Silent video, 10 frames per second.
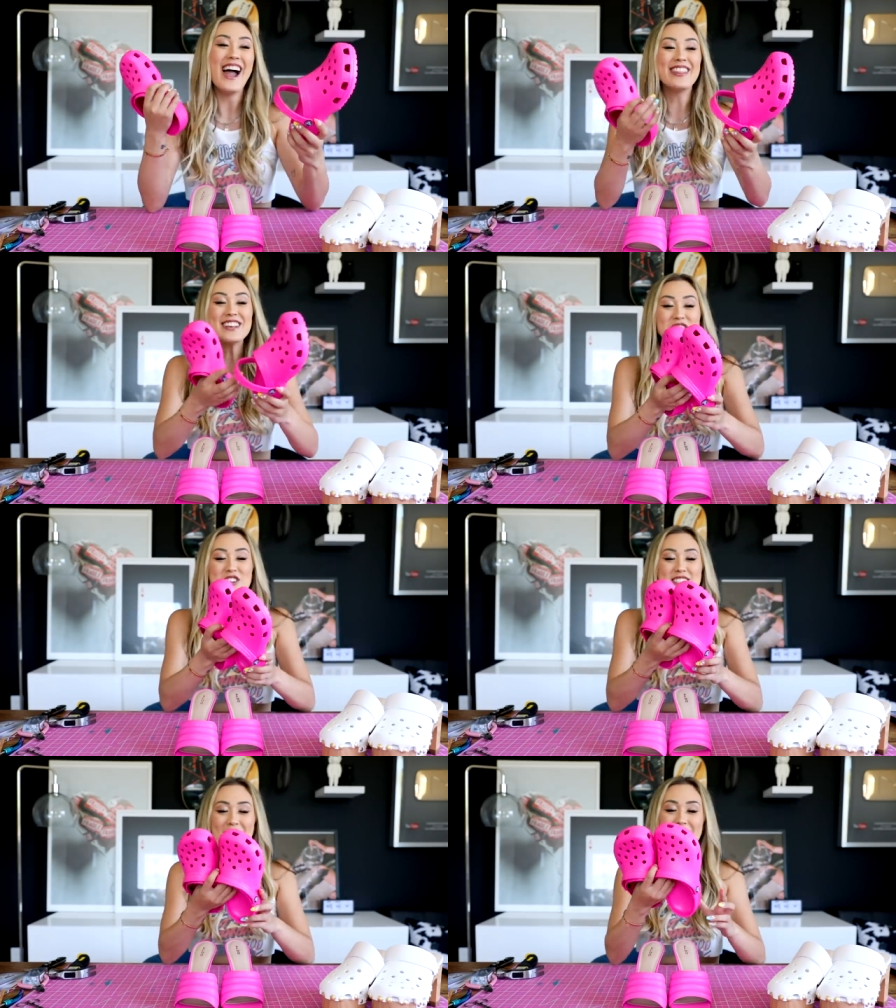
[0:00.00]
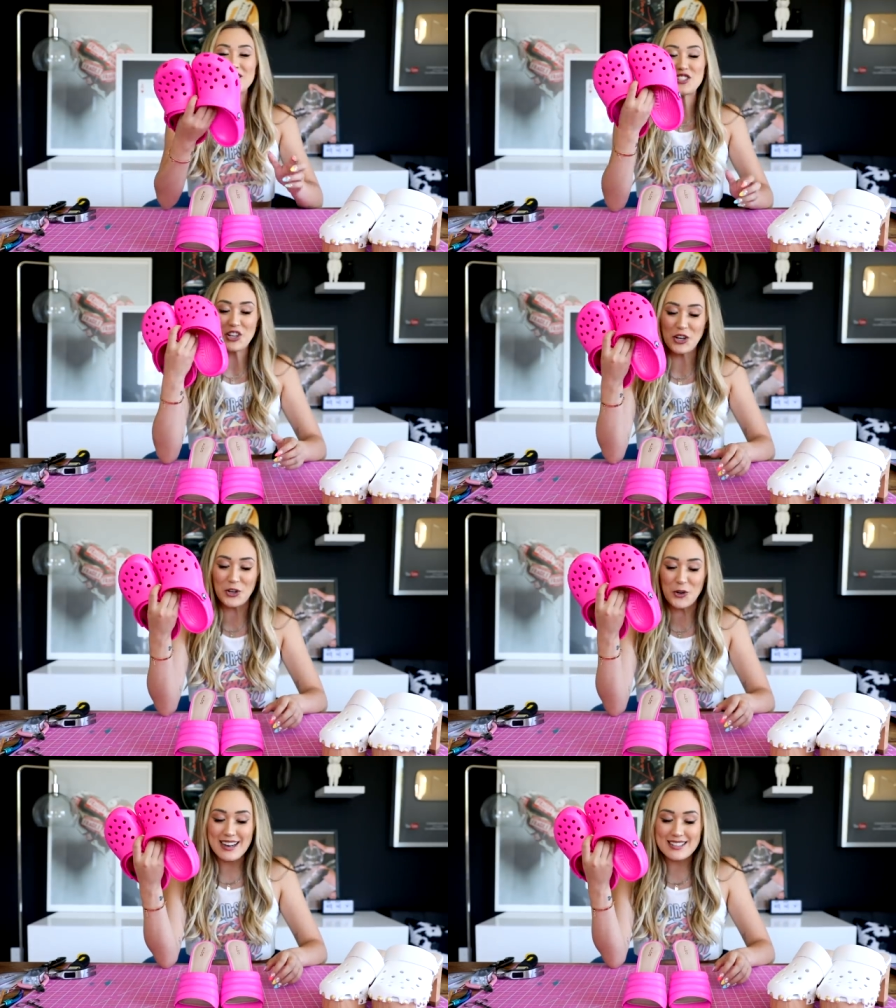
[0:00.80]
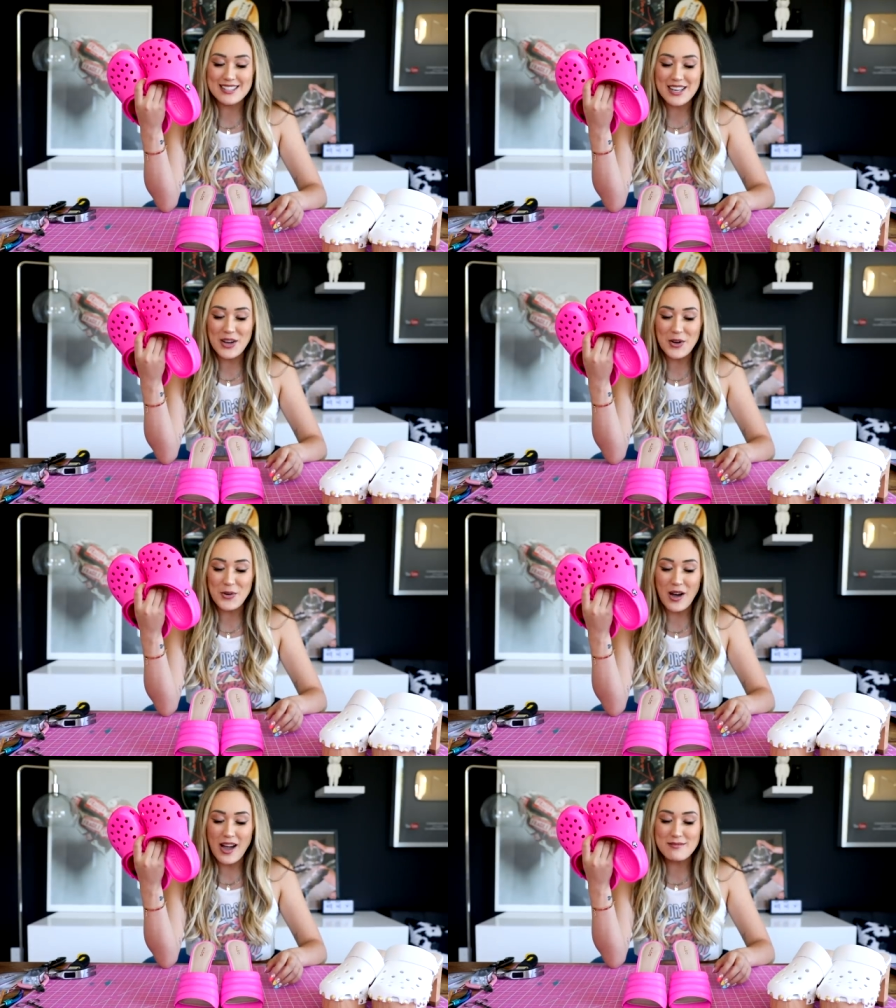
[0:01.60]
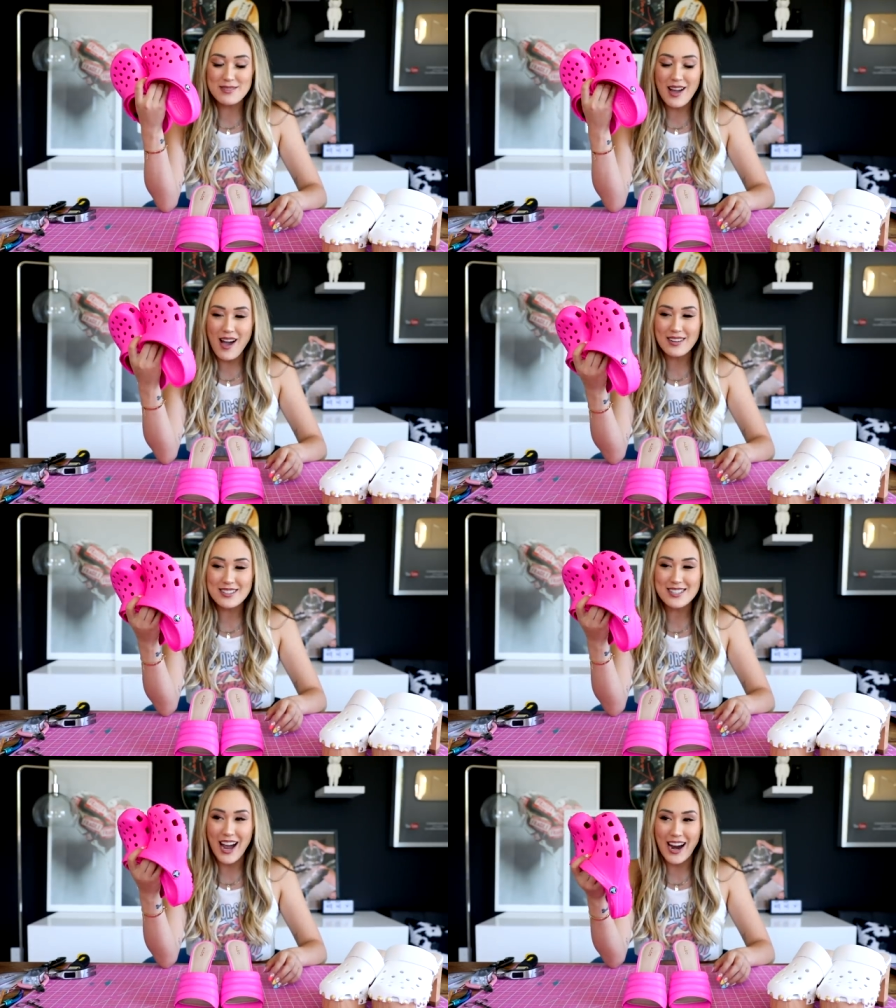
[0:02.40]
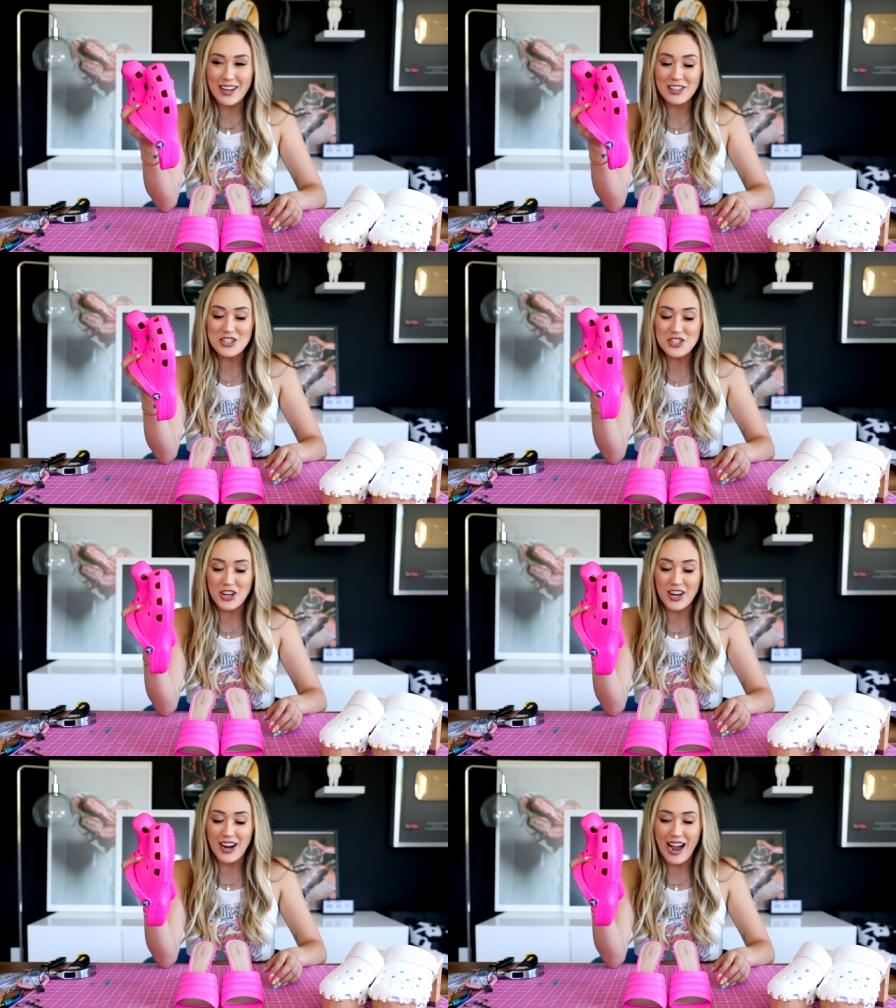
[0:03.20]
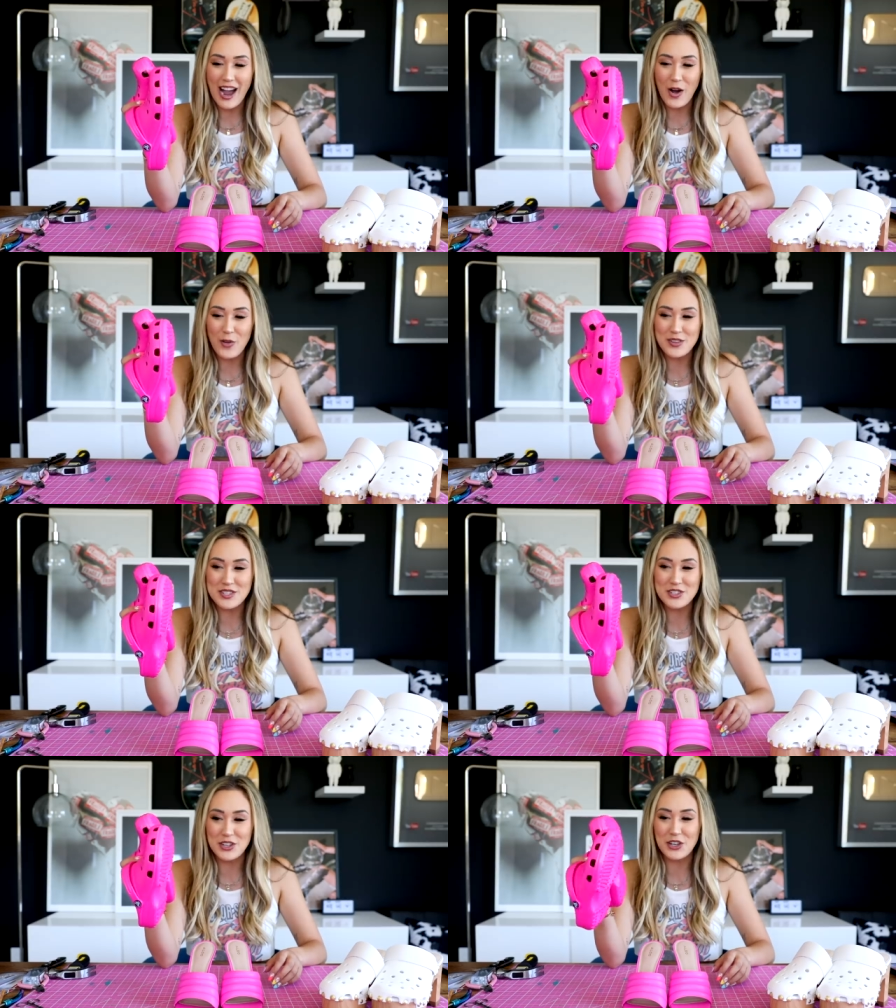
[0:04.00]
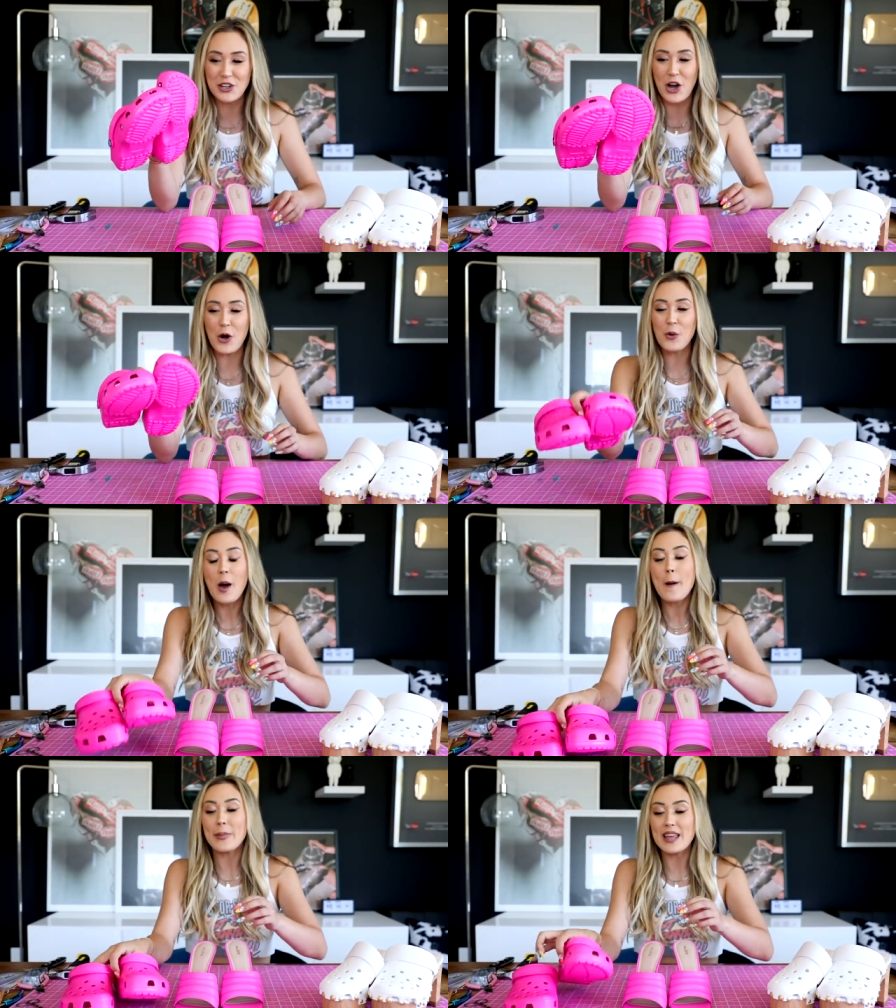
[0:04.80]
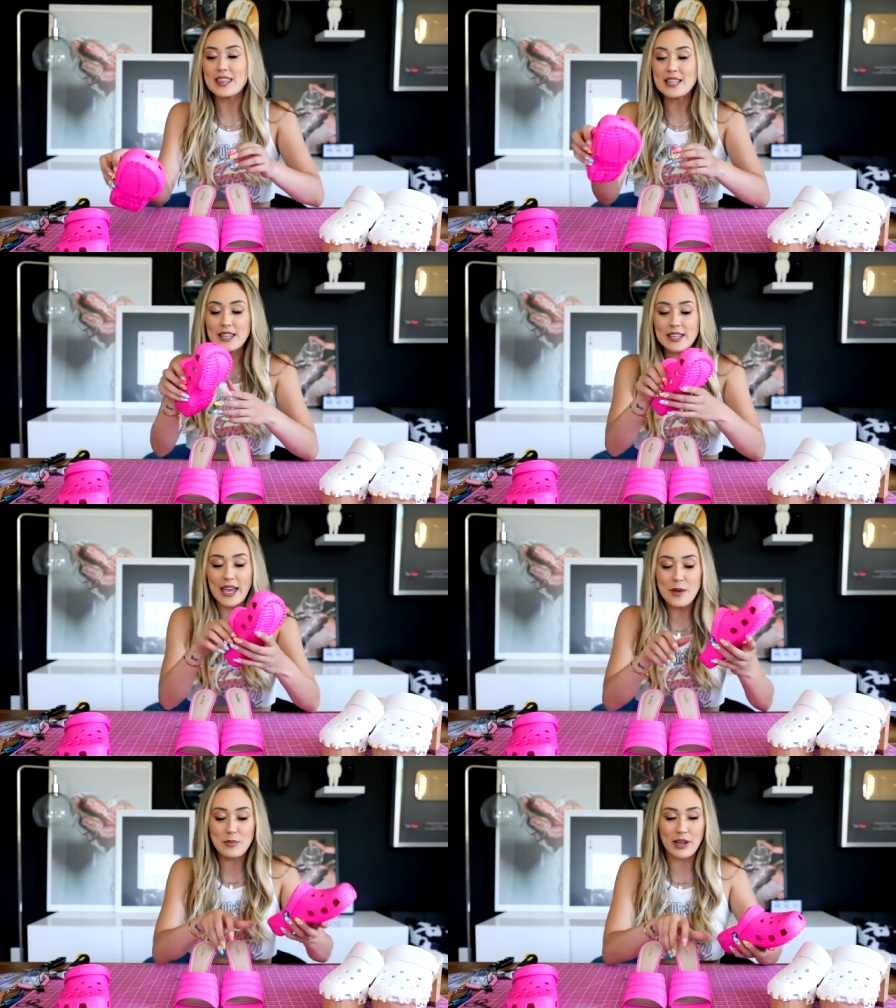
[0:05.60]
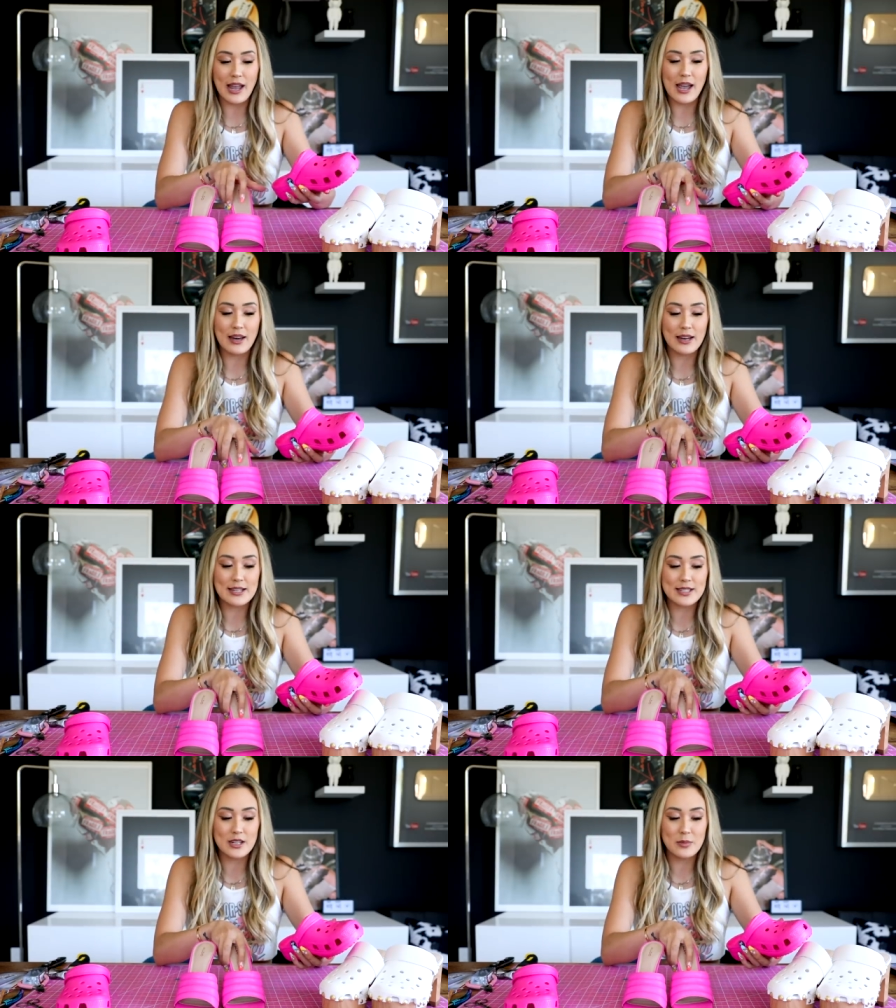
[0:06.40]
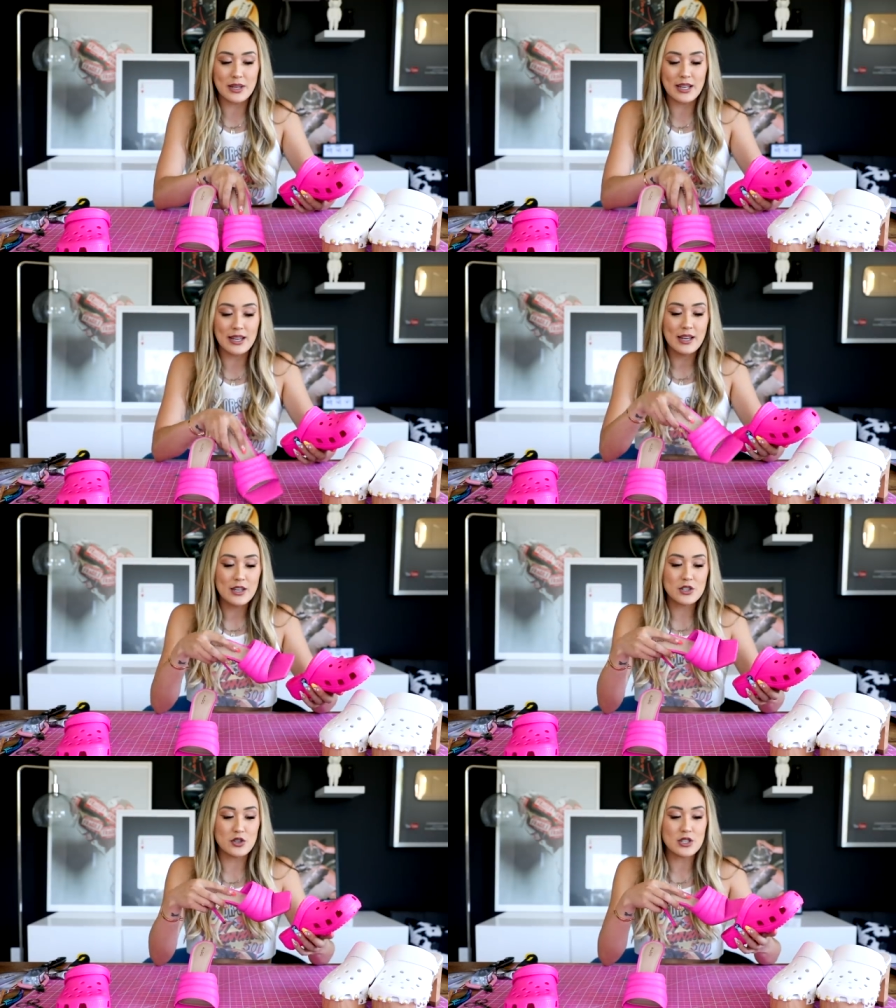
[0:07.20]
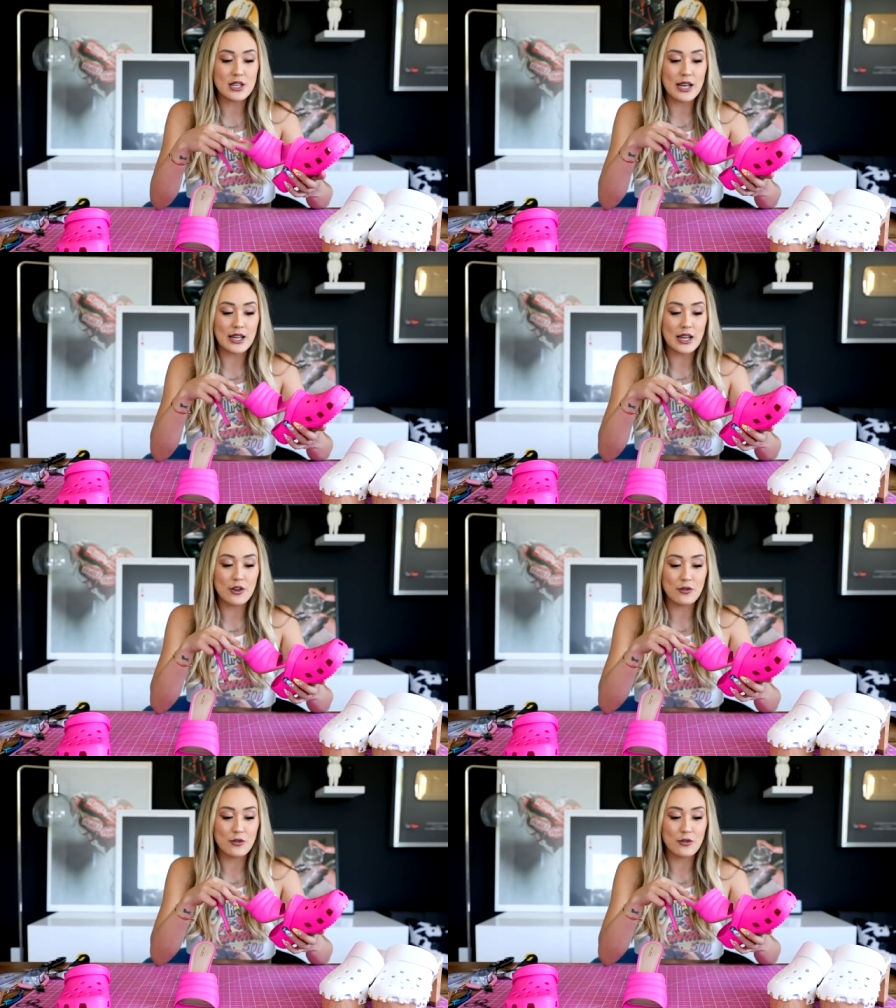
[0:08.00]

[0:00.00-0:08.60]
and these are a size two. And so I'm not entirely sure how this is gonna go, but I think the game plan is gonna be to just like